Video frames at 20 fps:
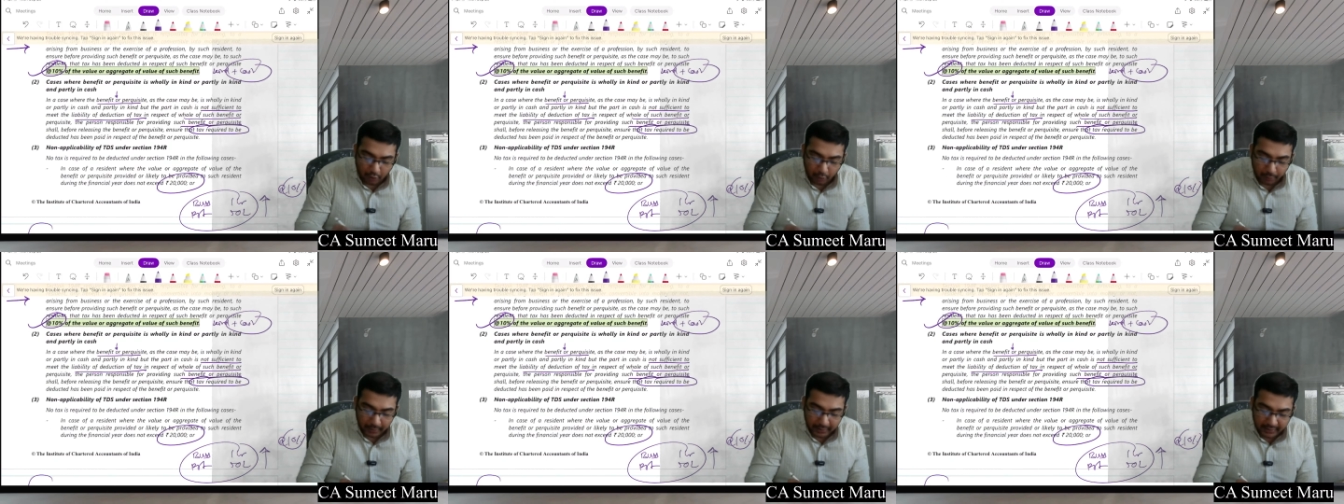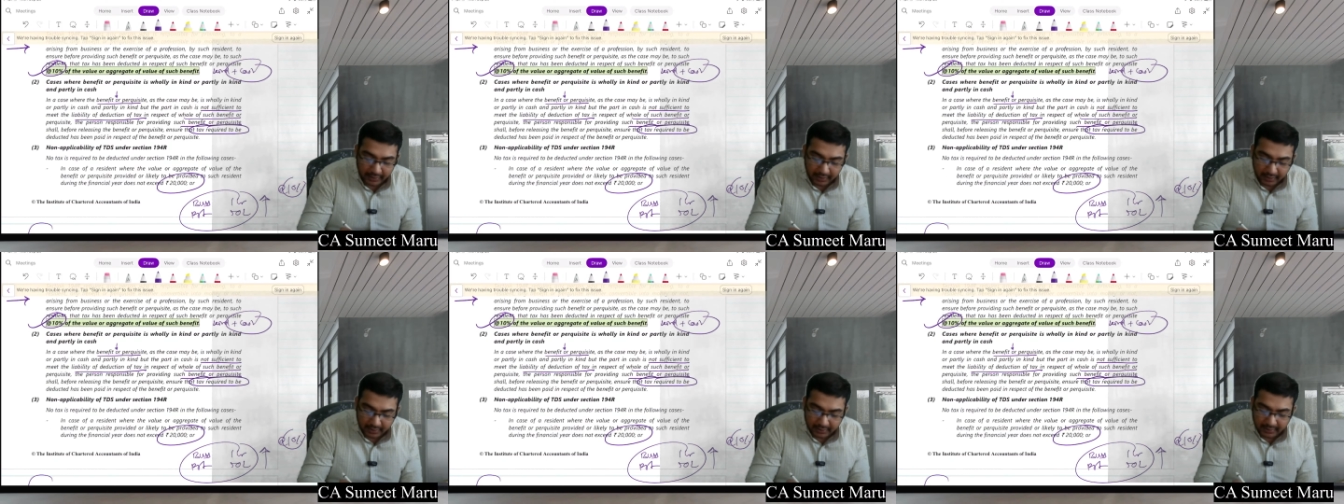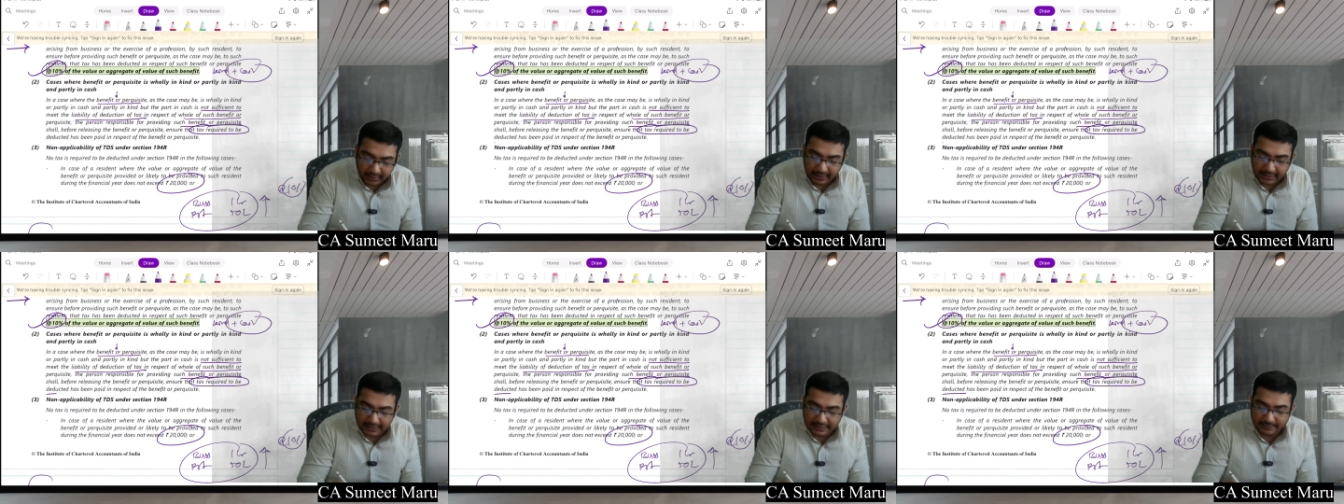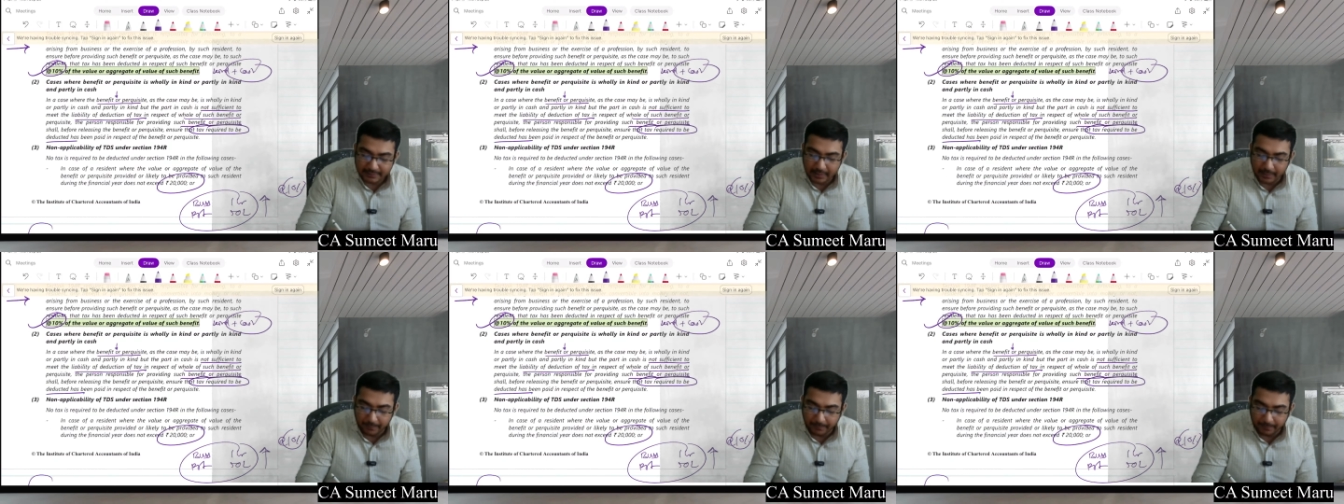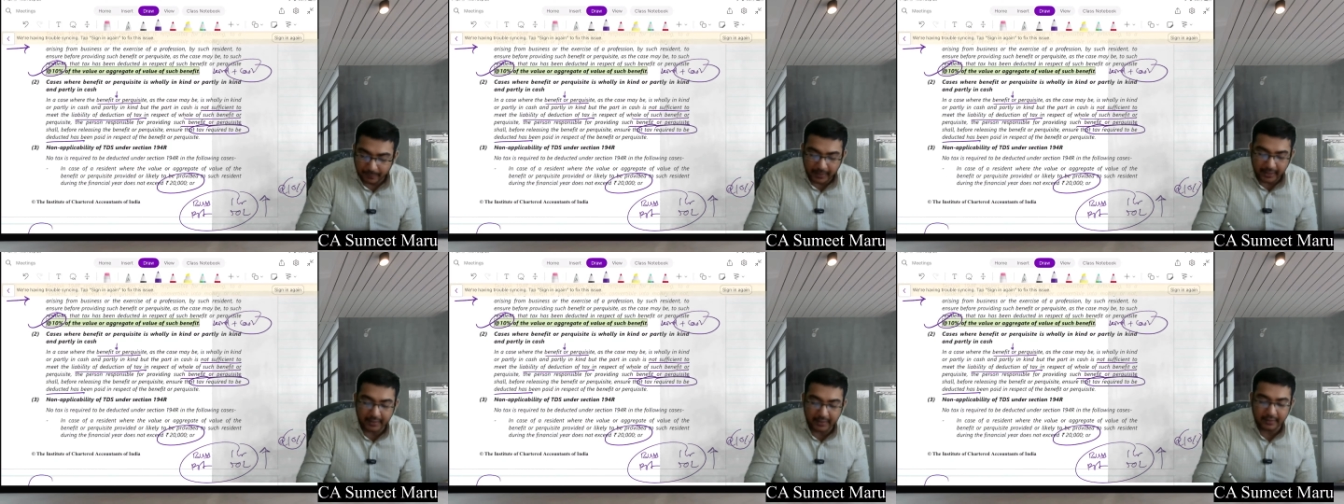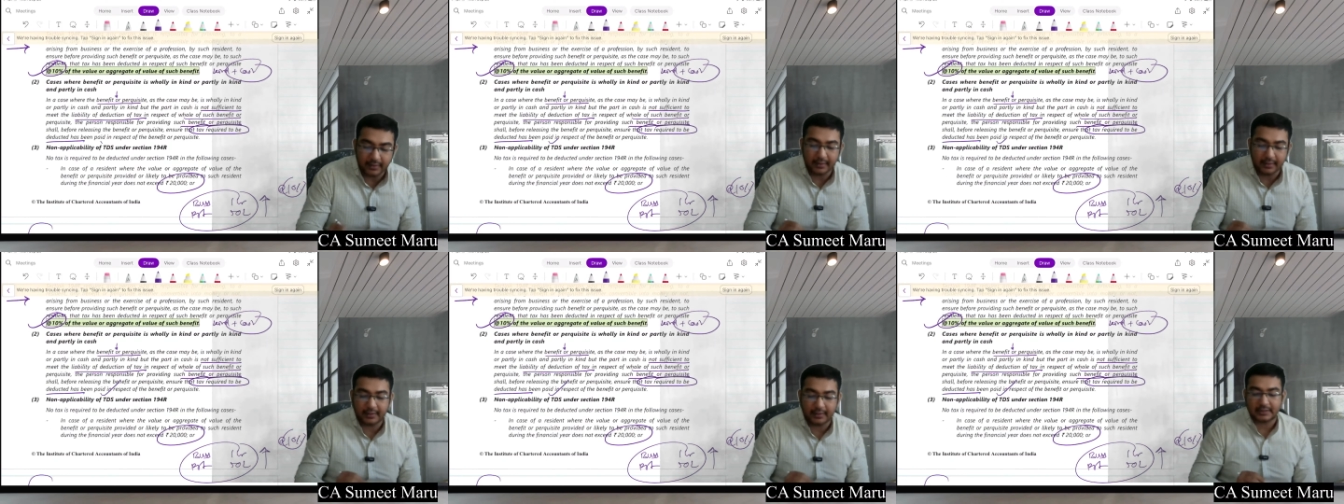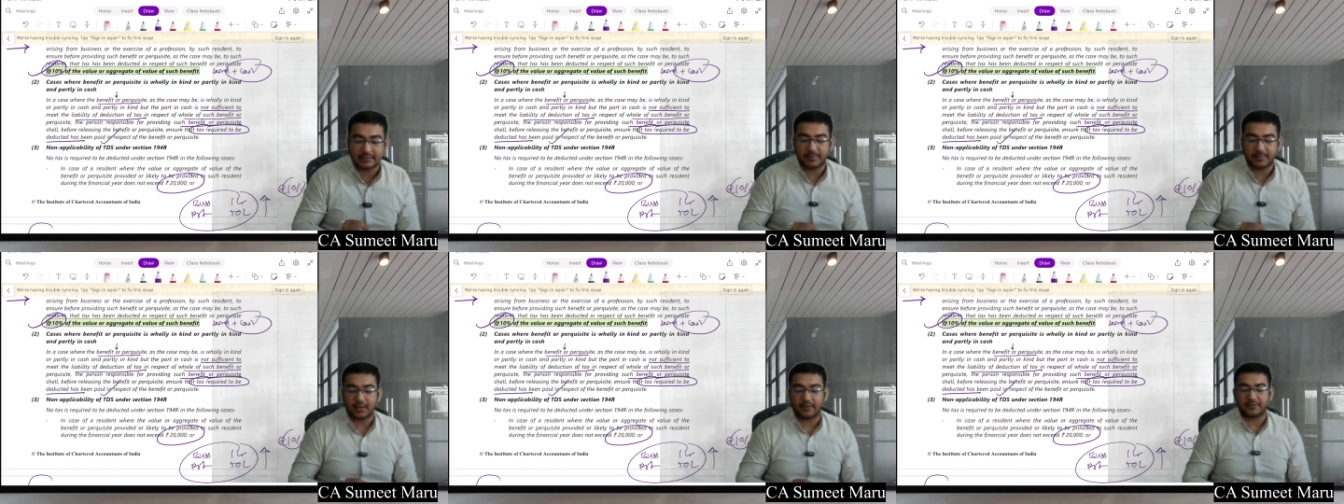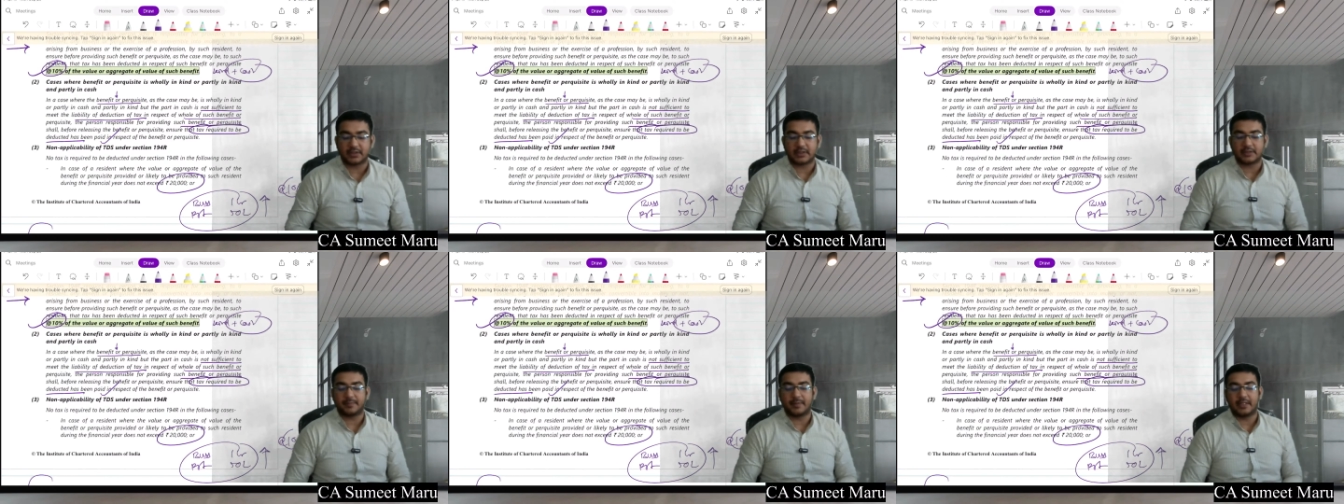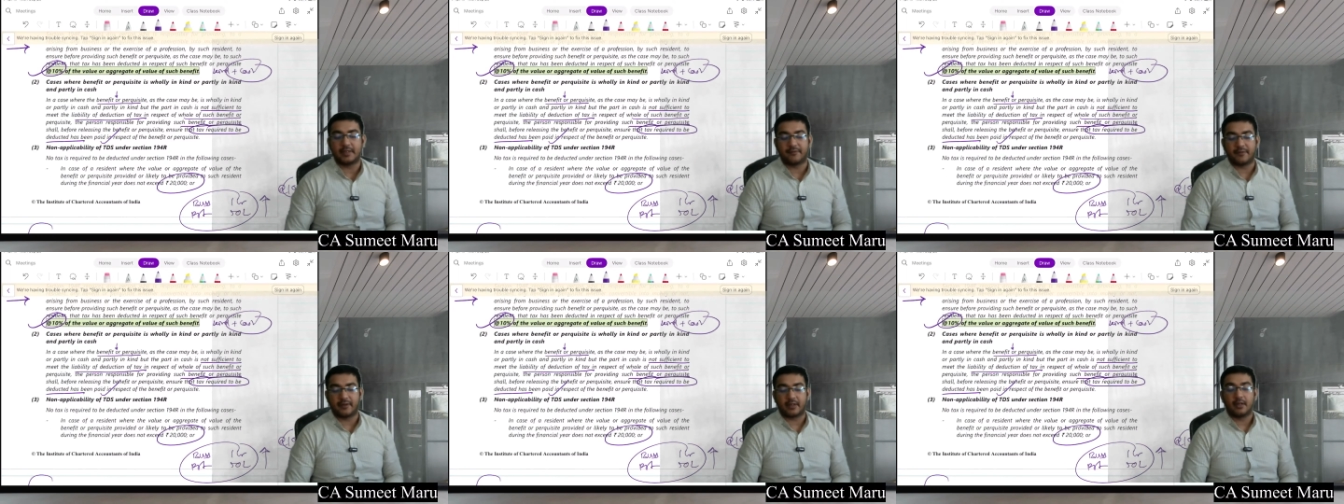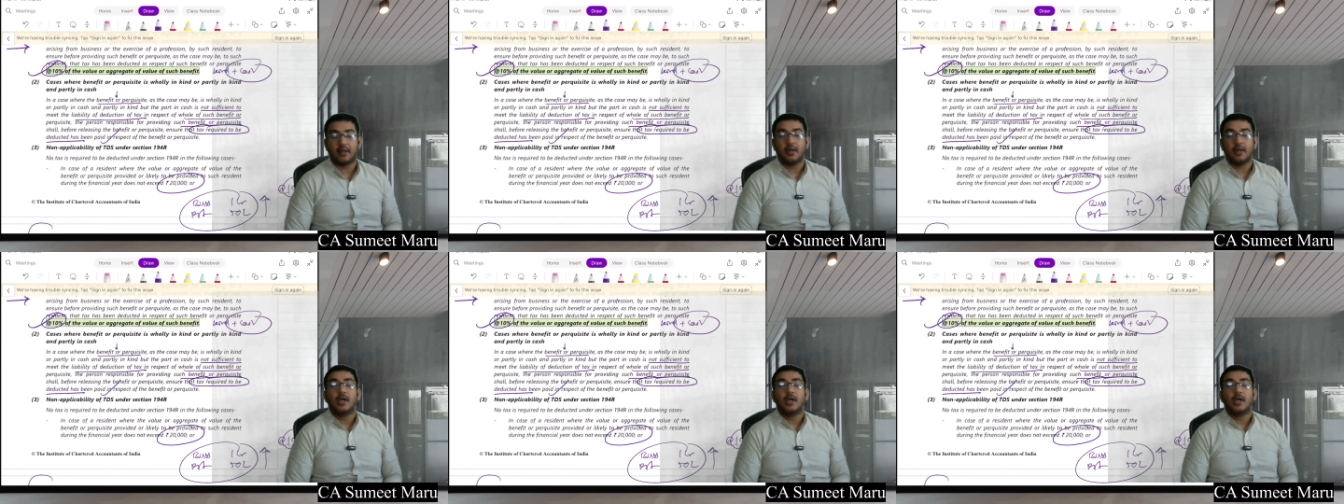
to be deducted has been paid in respect of such benefit.